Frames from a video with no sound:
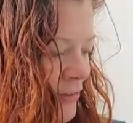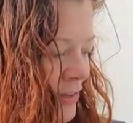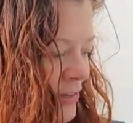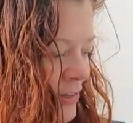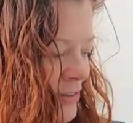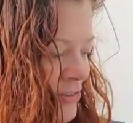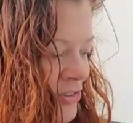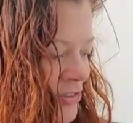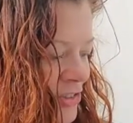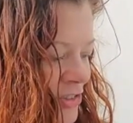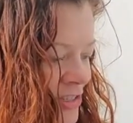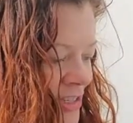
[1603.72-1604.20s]

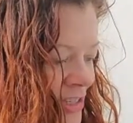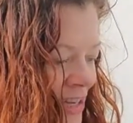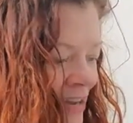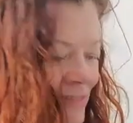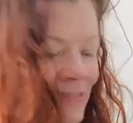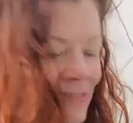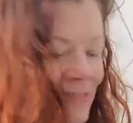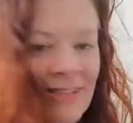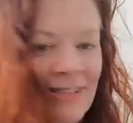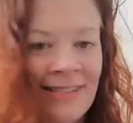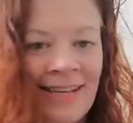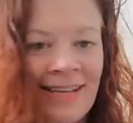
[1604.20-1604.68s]
is just
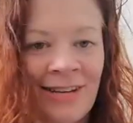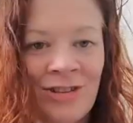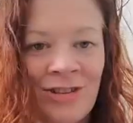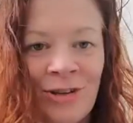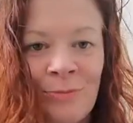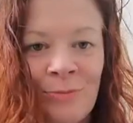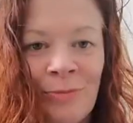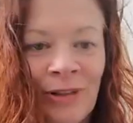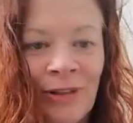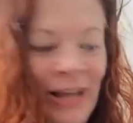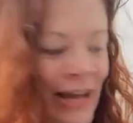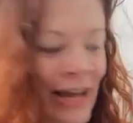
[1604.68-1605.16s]
having such a
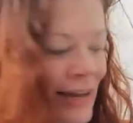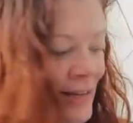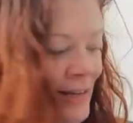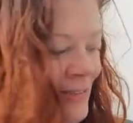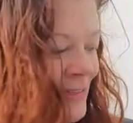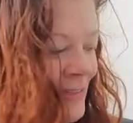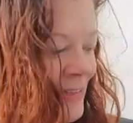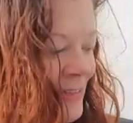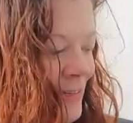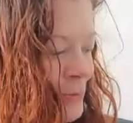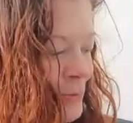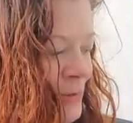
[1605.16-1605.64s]

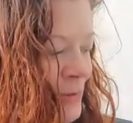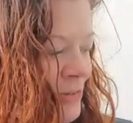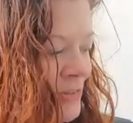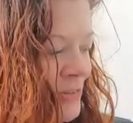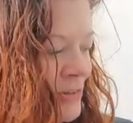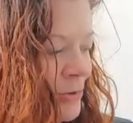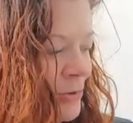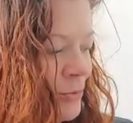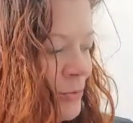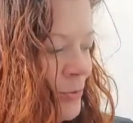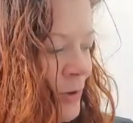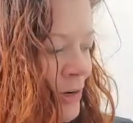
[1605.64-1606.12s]
blast, I almost
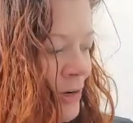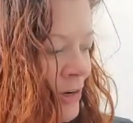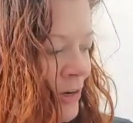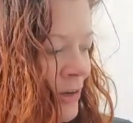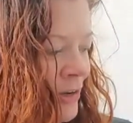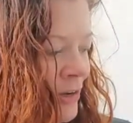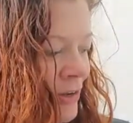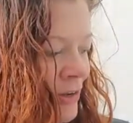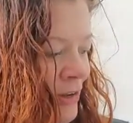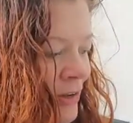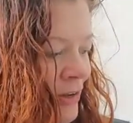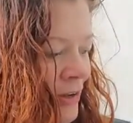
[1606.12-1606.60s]
don't want to
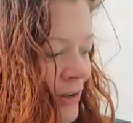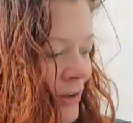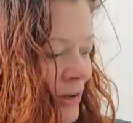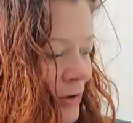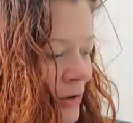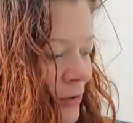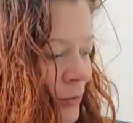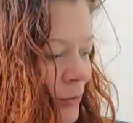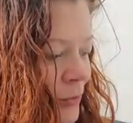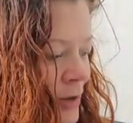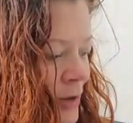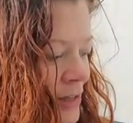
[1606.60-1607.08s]

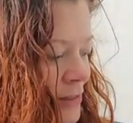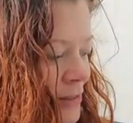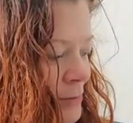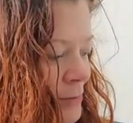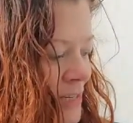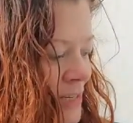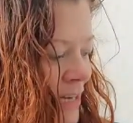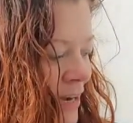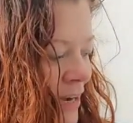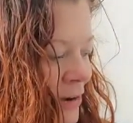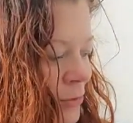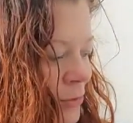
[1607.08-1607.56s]
weigh them
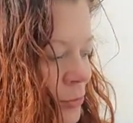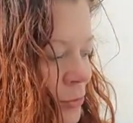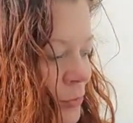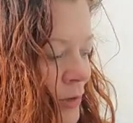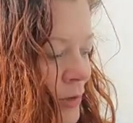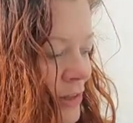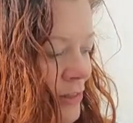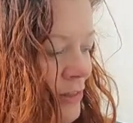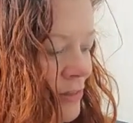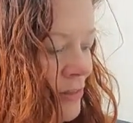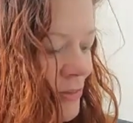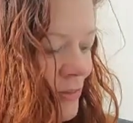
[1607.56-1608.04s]
down
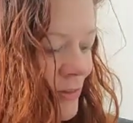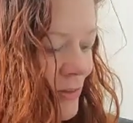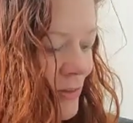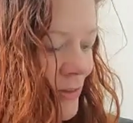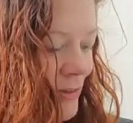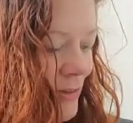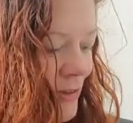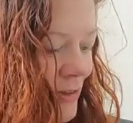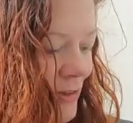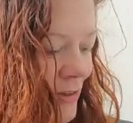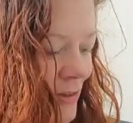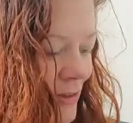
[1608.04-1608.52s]
with
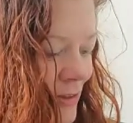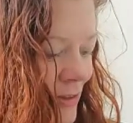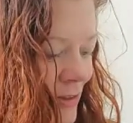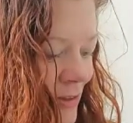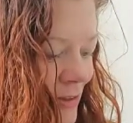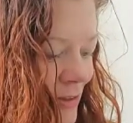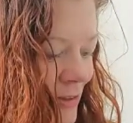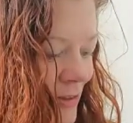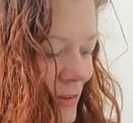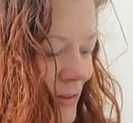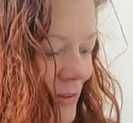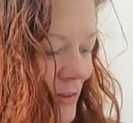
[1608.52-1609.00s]

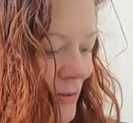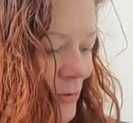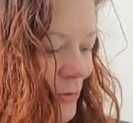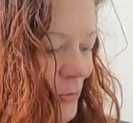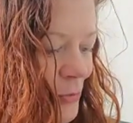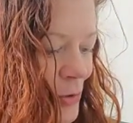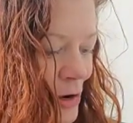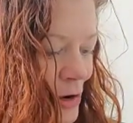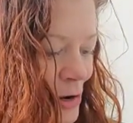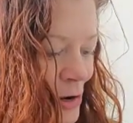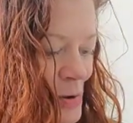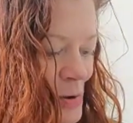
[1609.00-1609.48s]

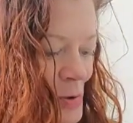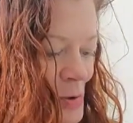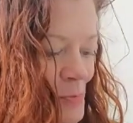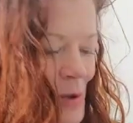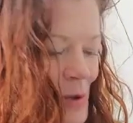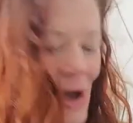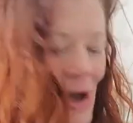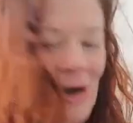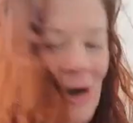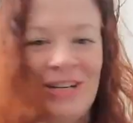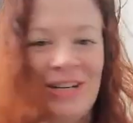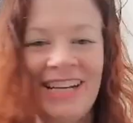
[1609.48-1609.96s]
what I'm
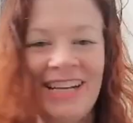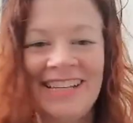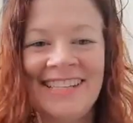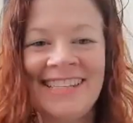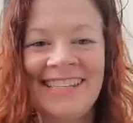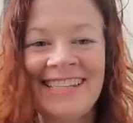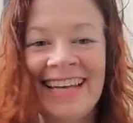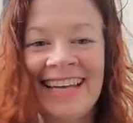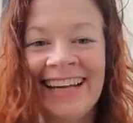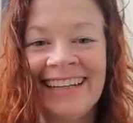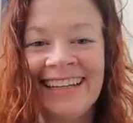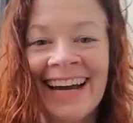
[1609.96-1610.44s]
about to
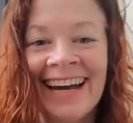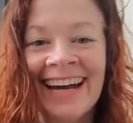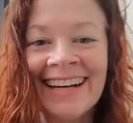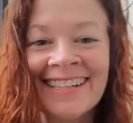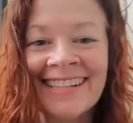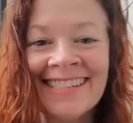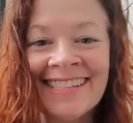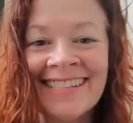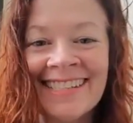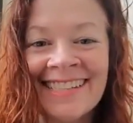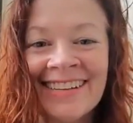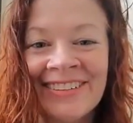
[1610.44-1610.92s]
say
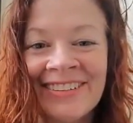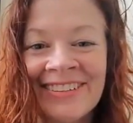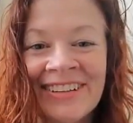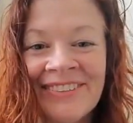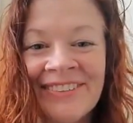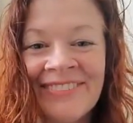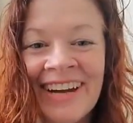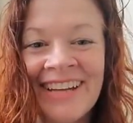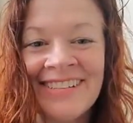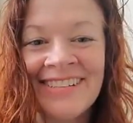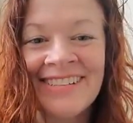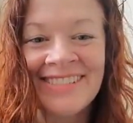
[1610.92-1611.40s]
next. So you
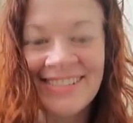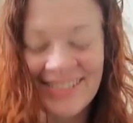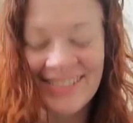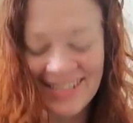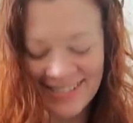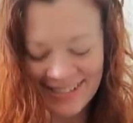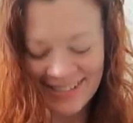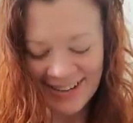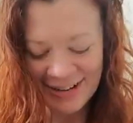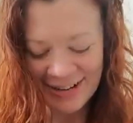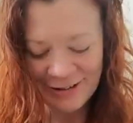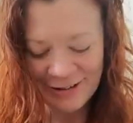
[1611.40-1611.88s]
might do
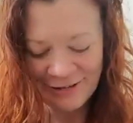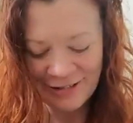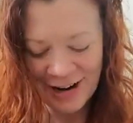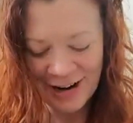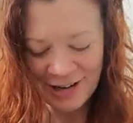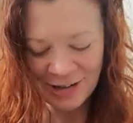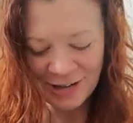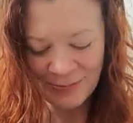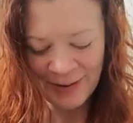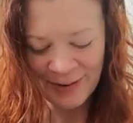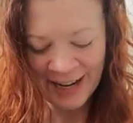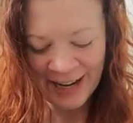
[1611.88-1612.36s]
this on a
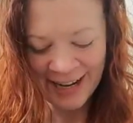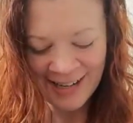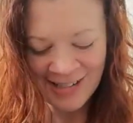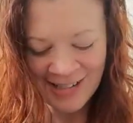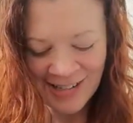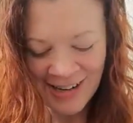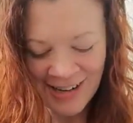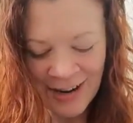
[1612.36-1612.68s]
fresh page.